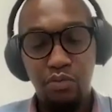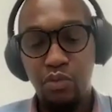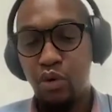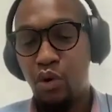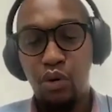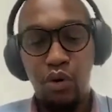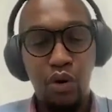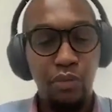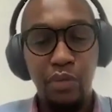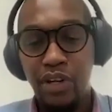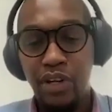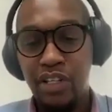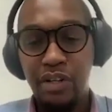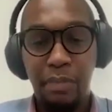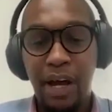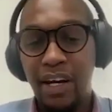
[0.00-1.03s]
local
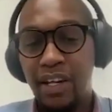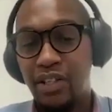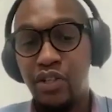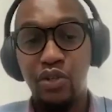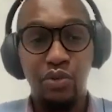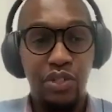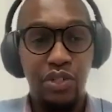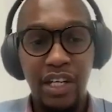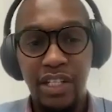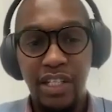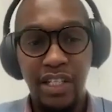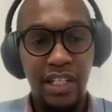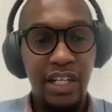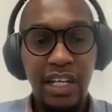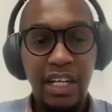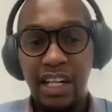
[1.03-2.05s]
municipality
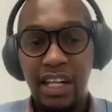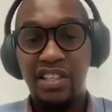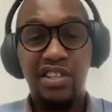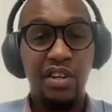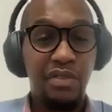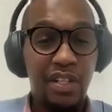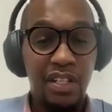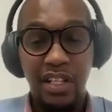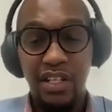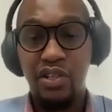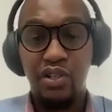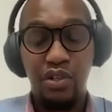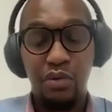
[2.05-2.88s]
utility that serves as a